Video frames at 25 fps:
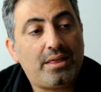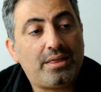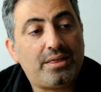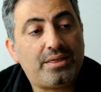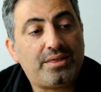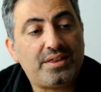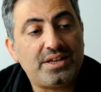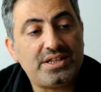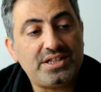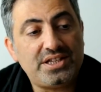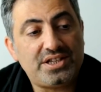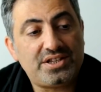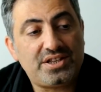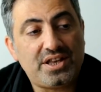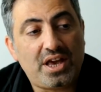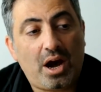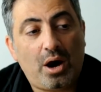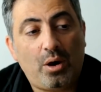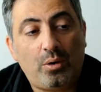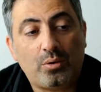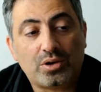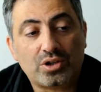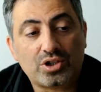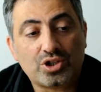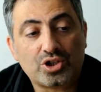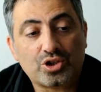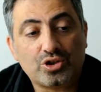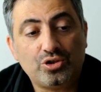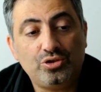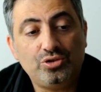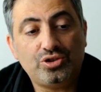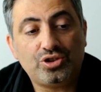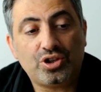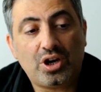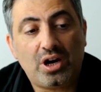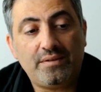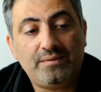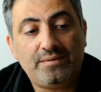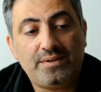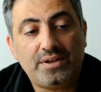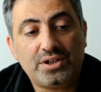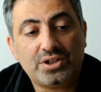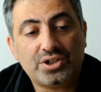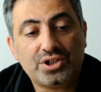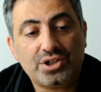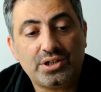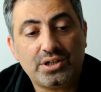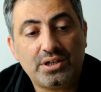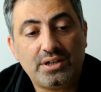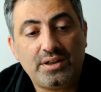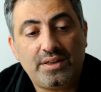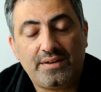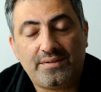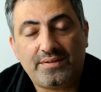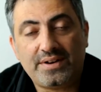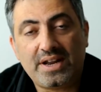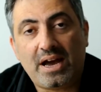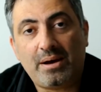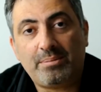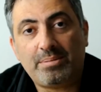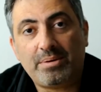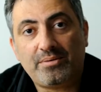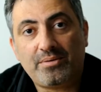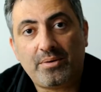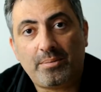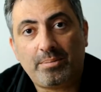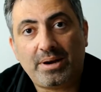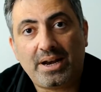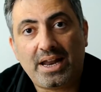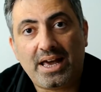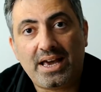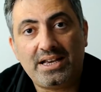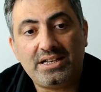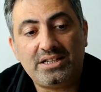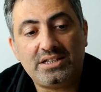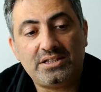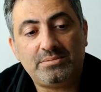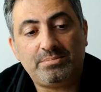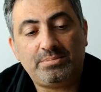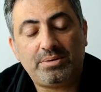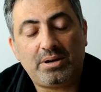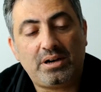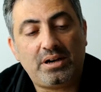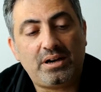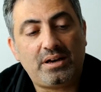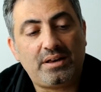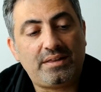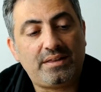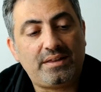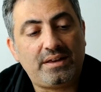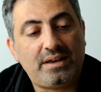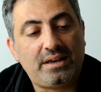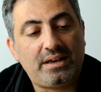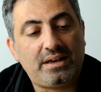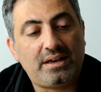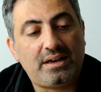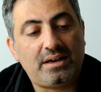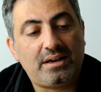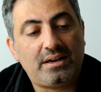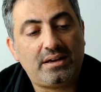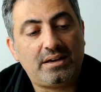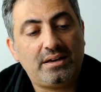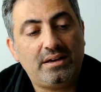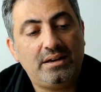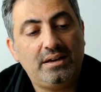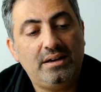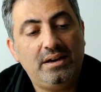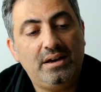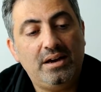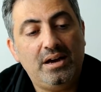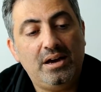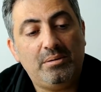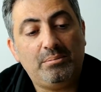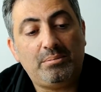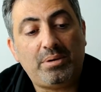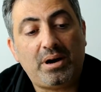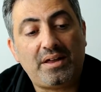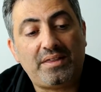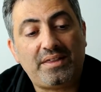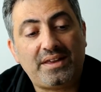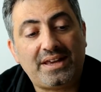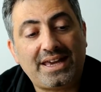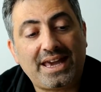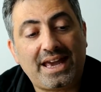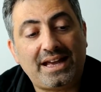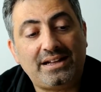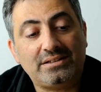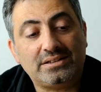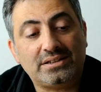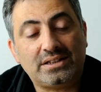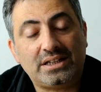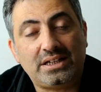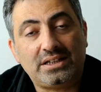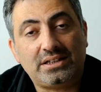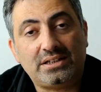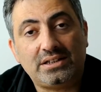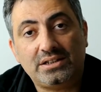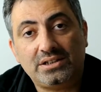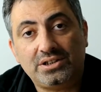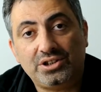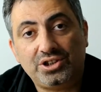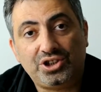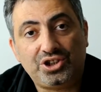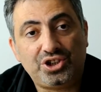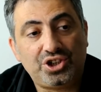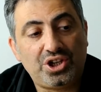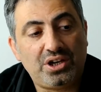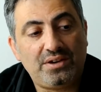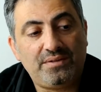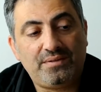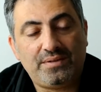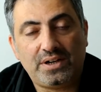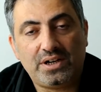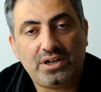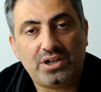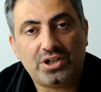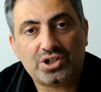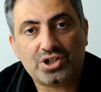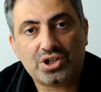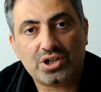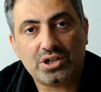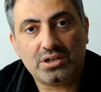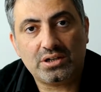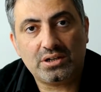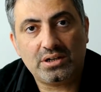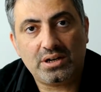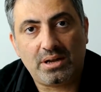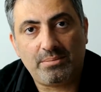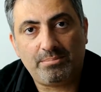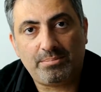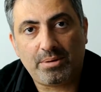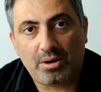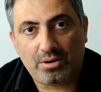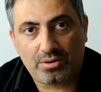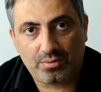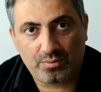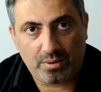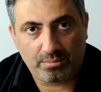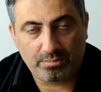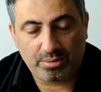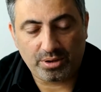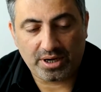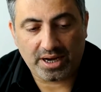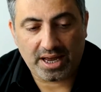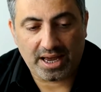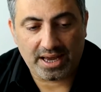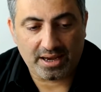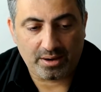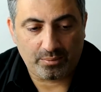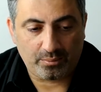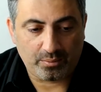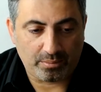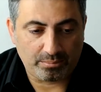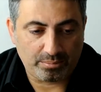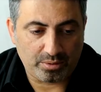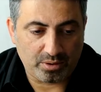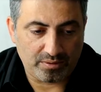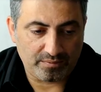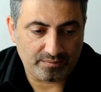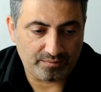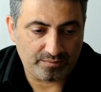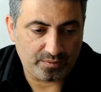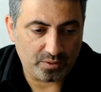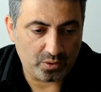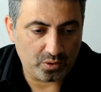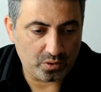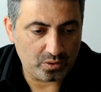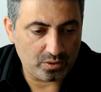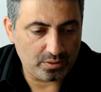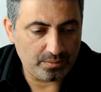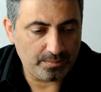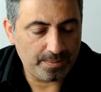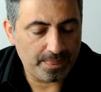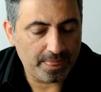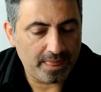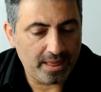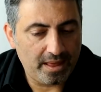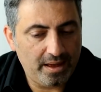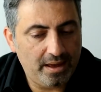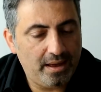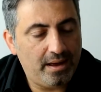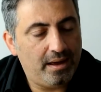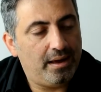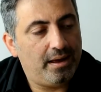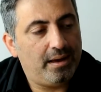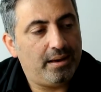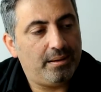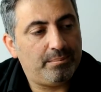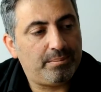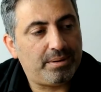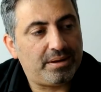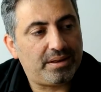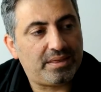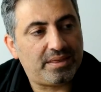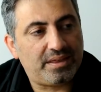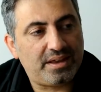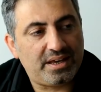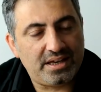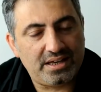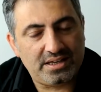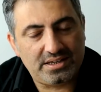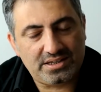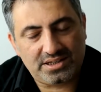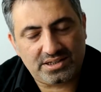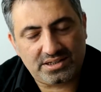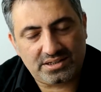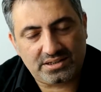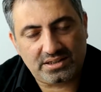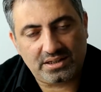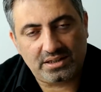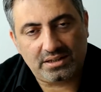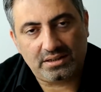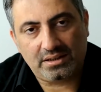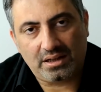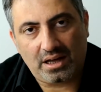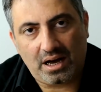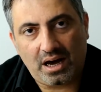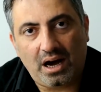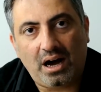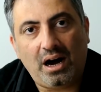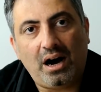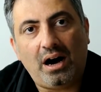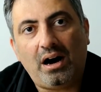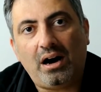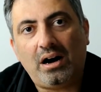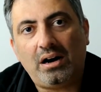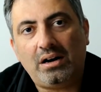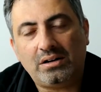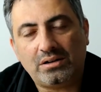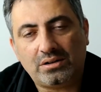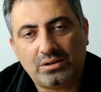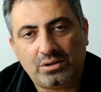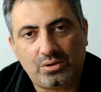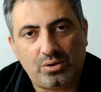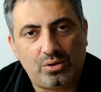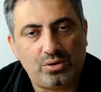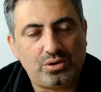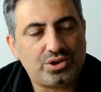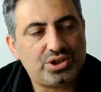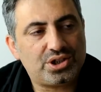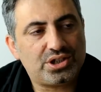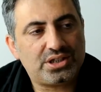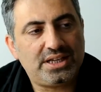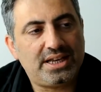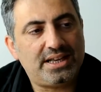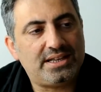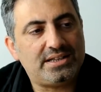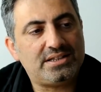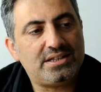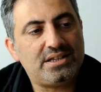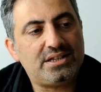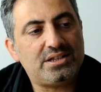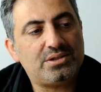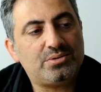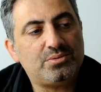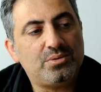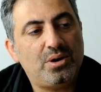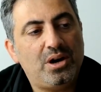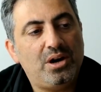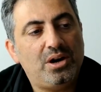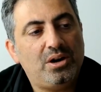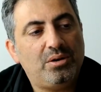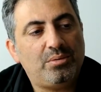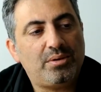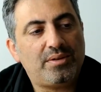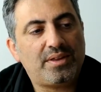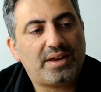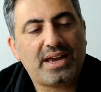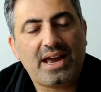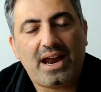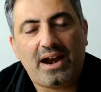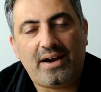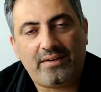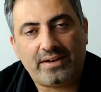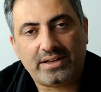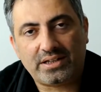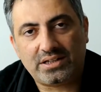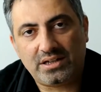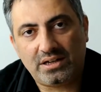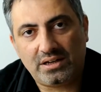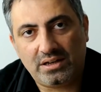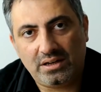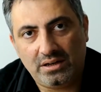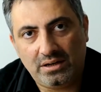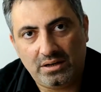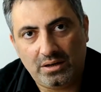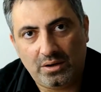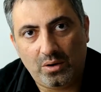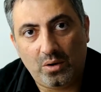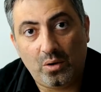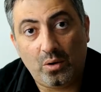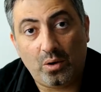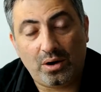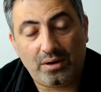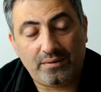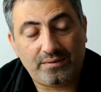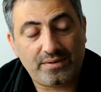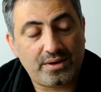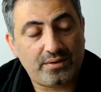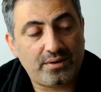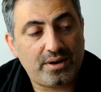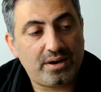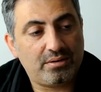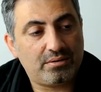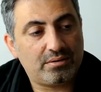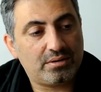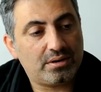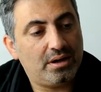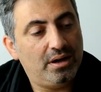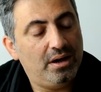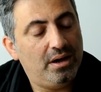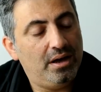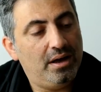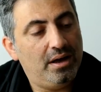This is the older screwdriver version. They've now been replaced by the gelded G version in both 1.8 and 1.4, but these still are gorgeous lenses with a character all of their own.